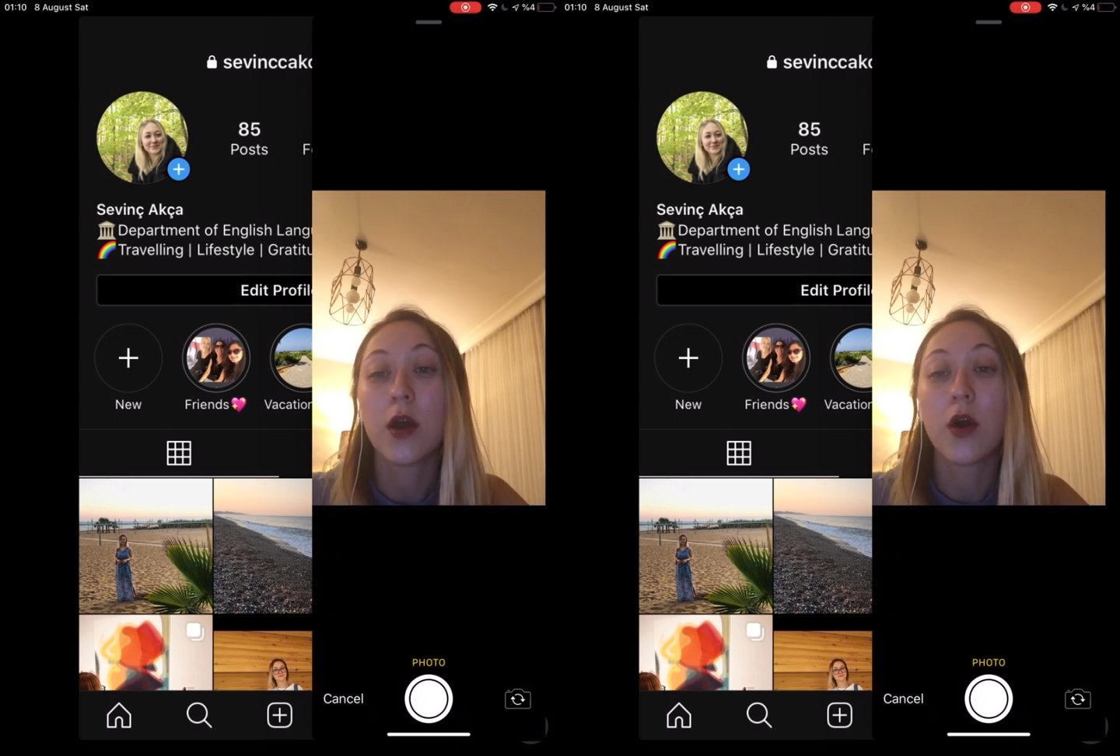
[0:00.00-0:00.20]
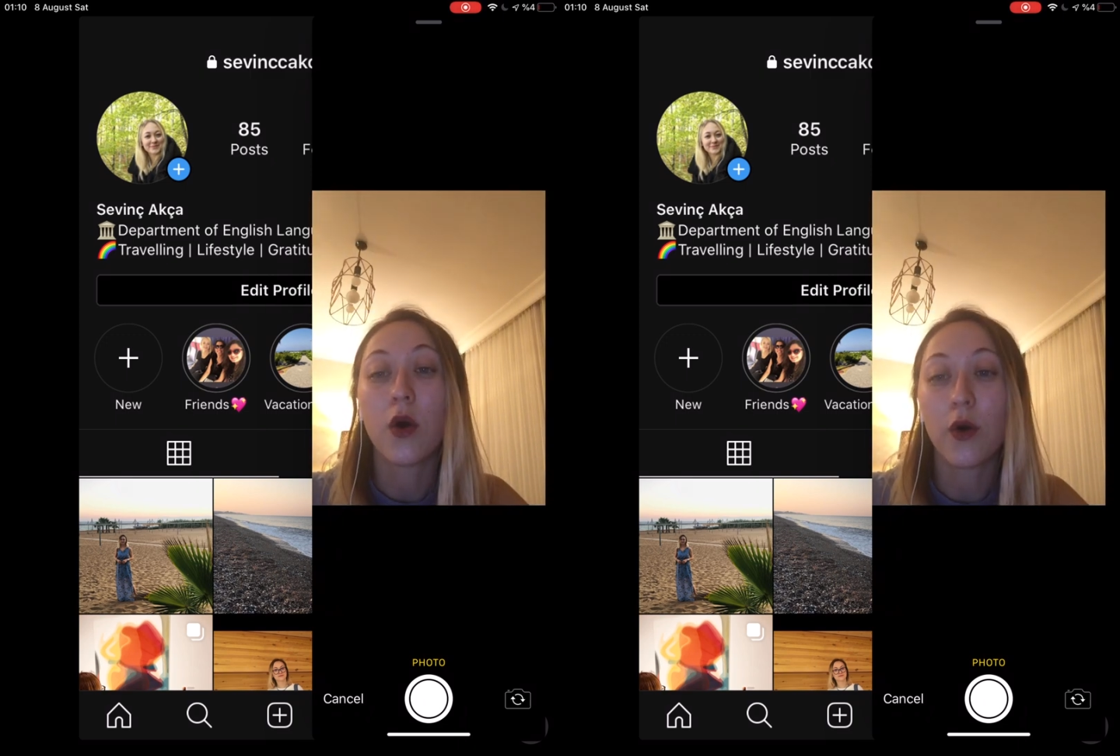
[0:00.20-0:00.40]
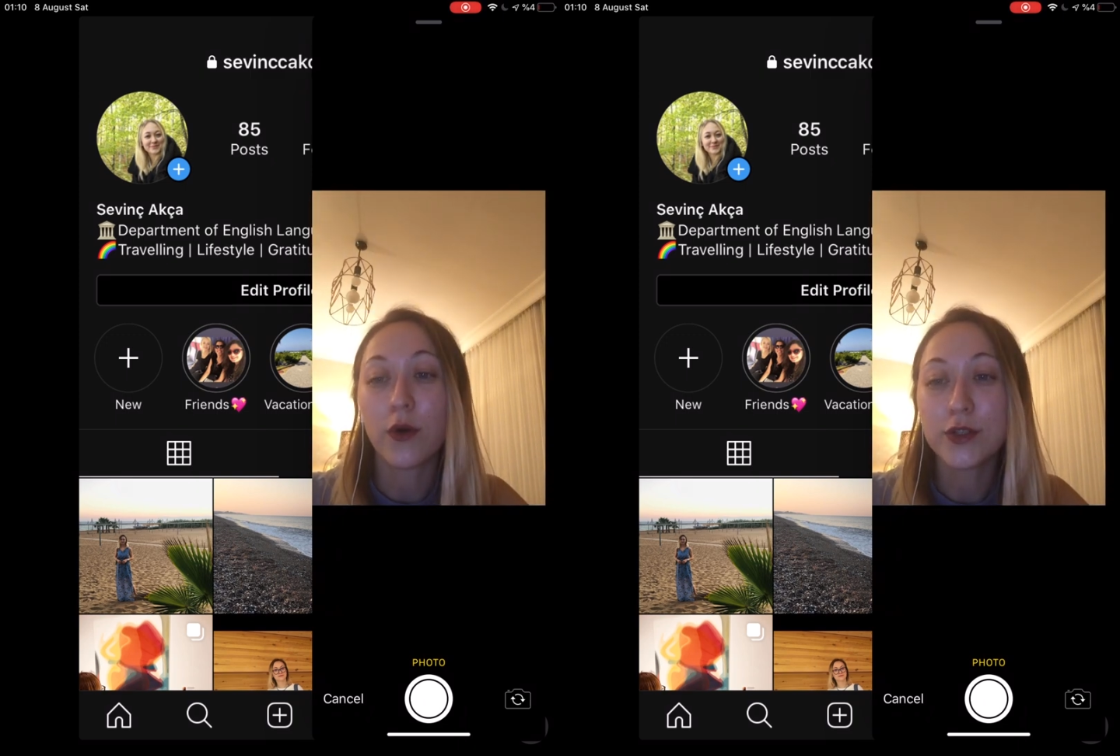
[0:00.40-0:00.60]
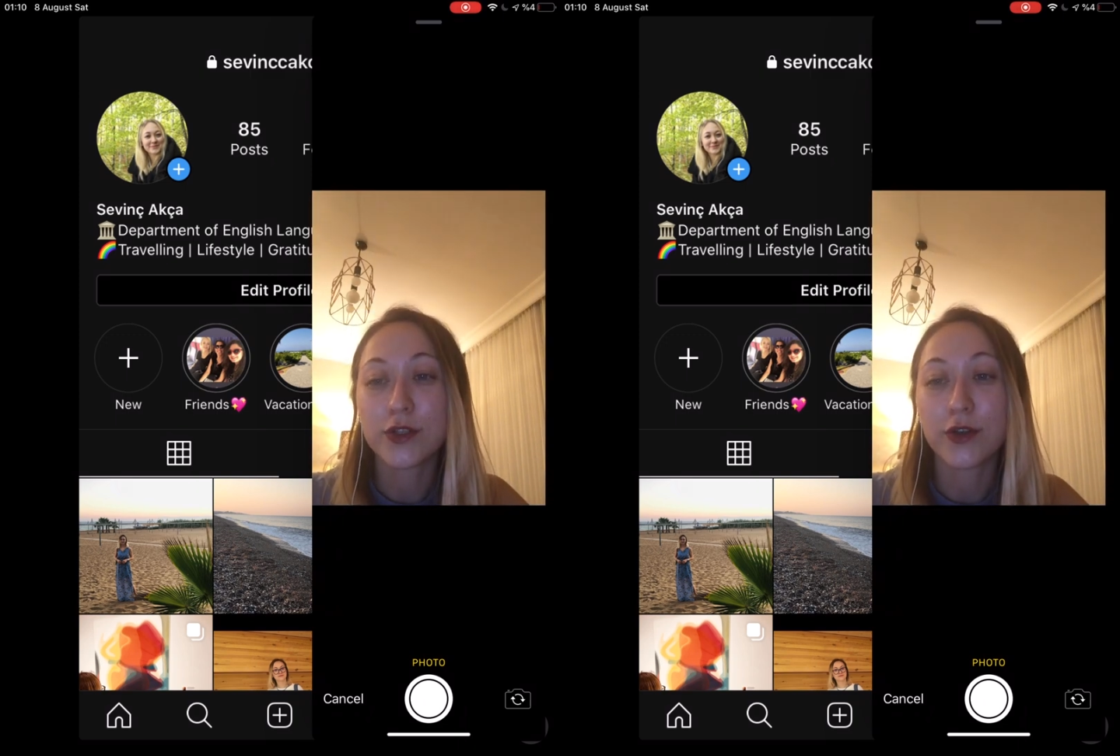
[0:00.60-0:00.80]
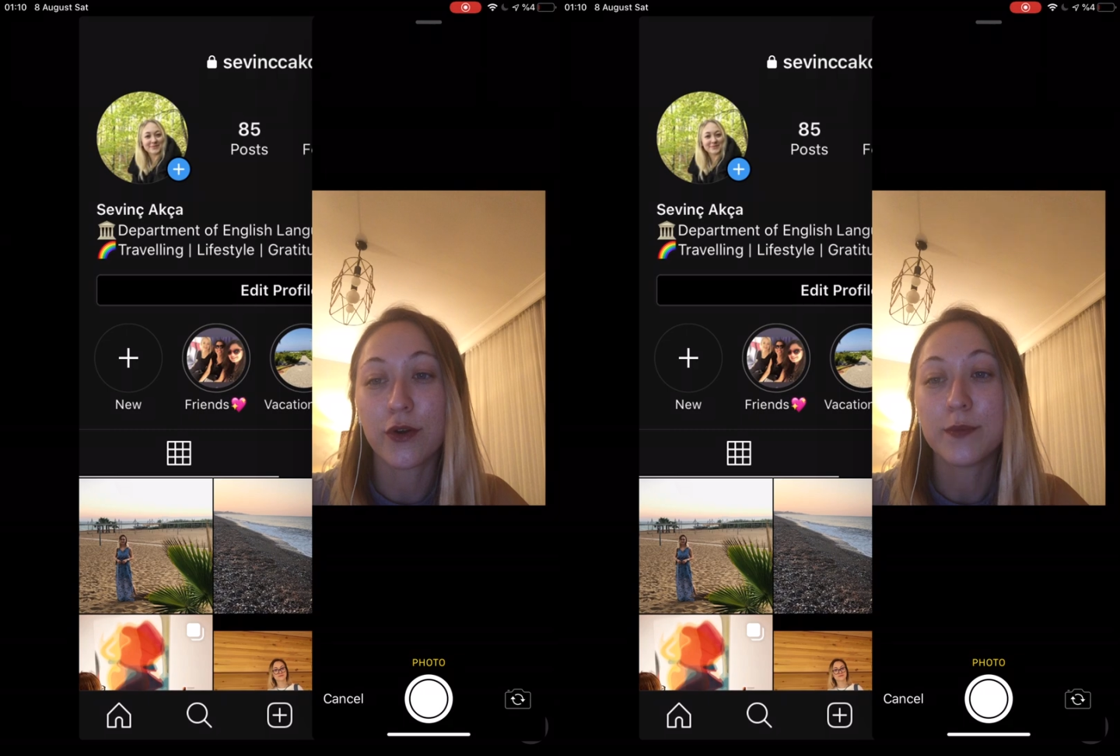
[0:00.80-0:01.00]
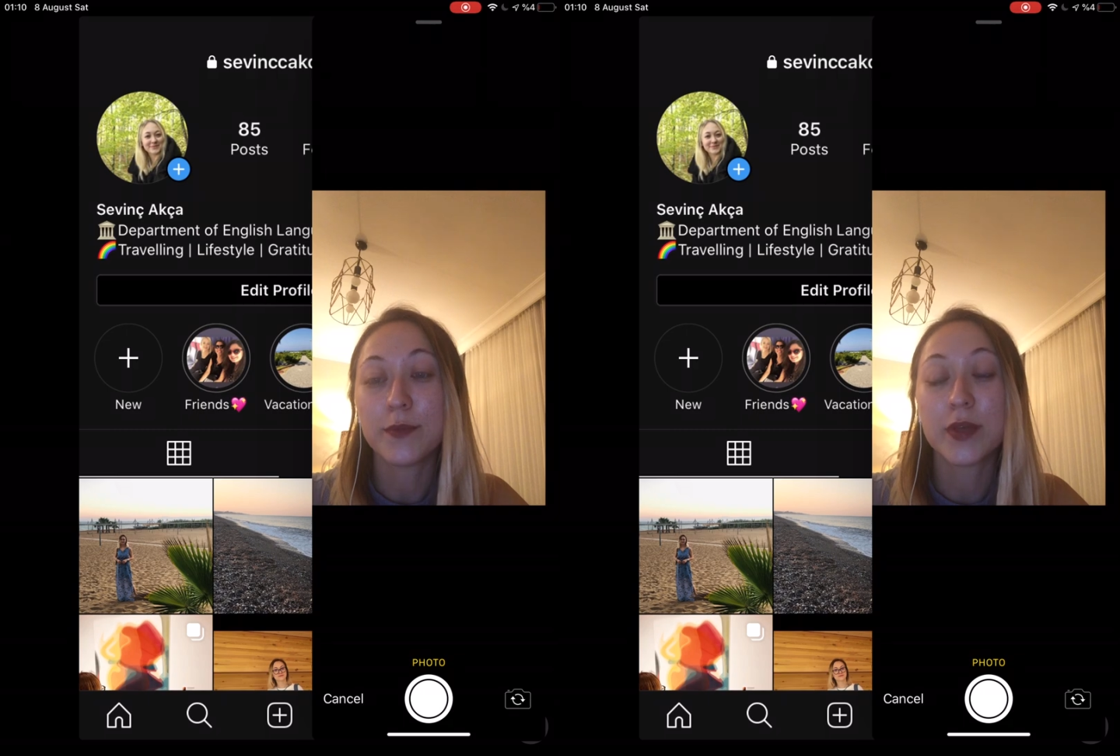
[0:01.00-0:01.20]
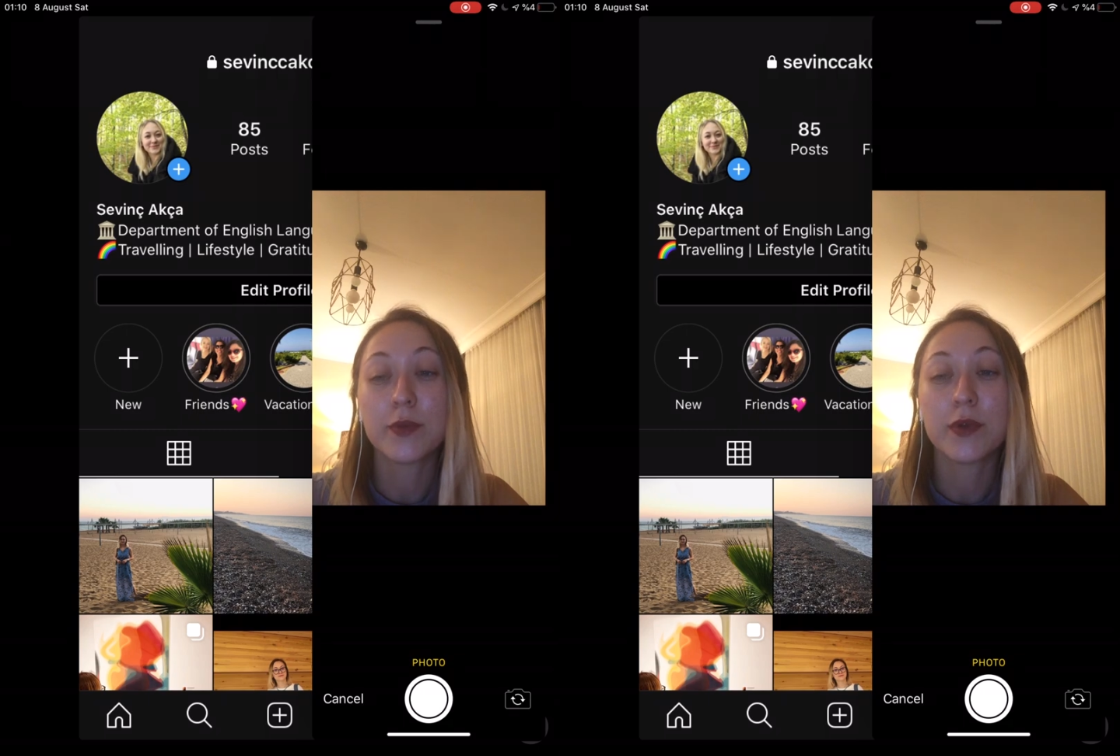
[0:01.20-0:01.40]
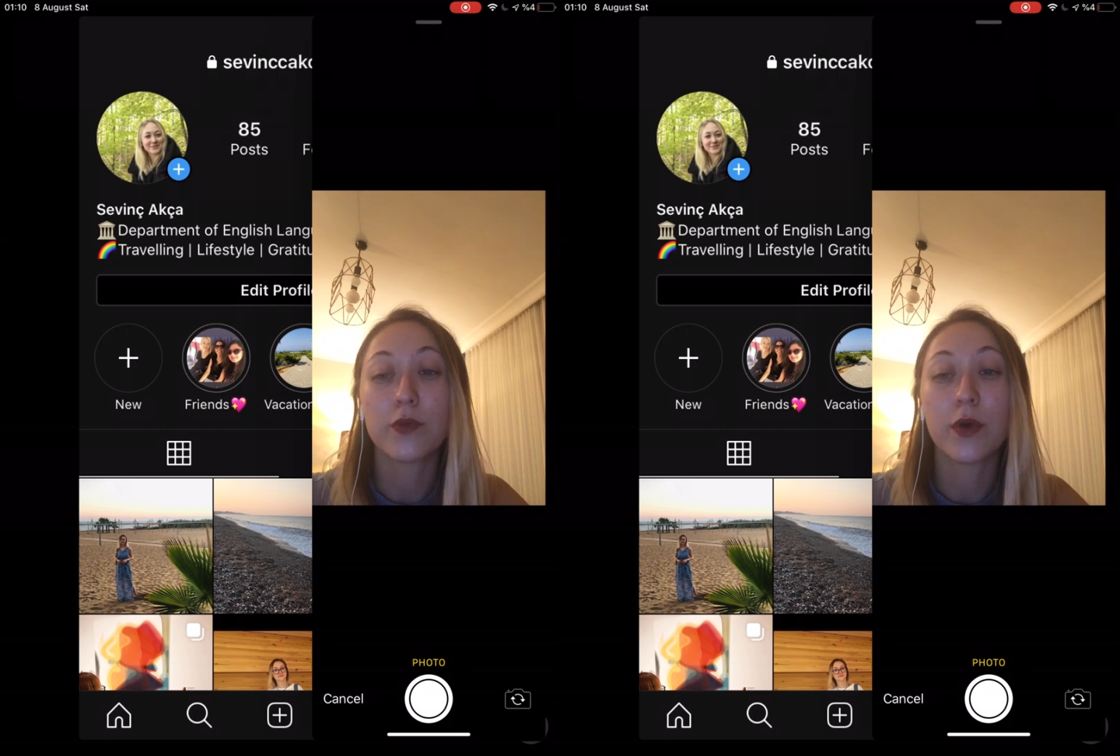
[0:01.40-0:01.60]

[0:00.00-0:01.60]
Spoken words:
Also, people won't